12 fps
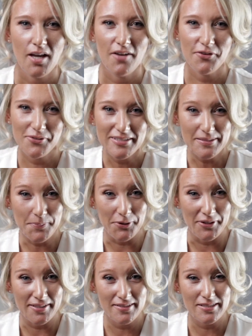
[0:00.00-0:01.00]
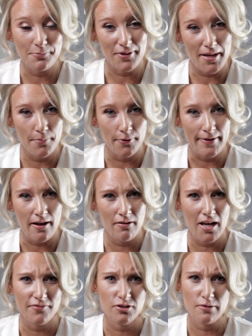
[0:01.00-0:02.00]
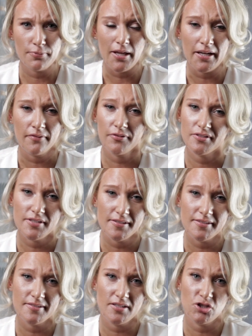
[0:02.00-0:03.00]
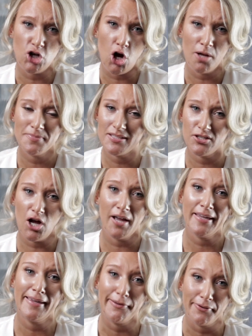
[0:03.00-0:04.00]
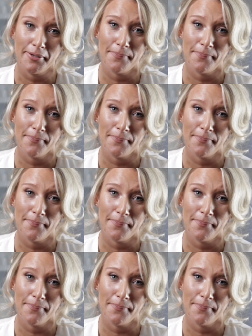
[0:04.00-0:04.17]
Have you experienced apply burnout after applying for dozens of jobs and not hearing